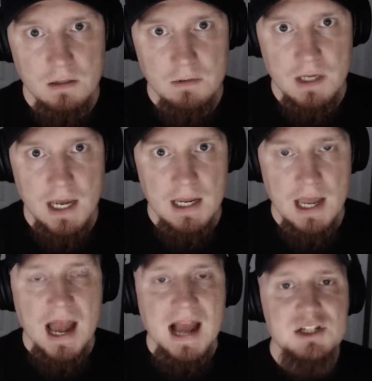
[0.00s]
Okay.
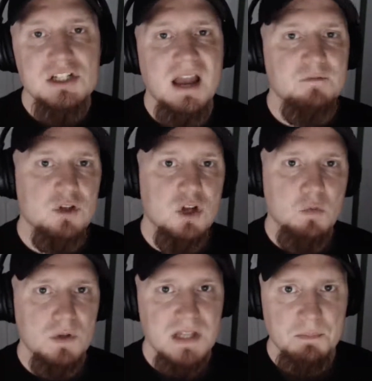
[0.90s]
I just have to know
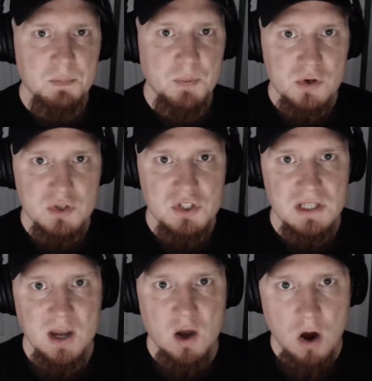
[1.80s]
what type of person
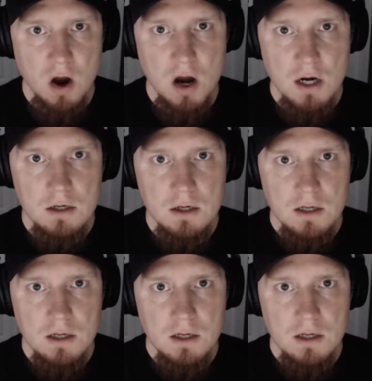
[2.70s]
they are.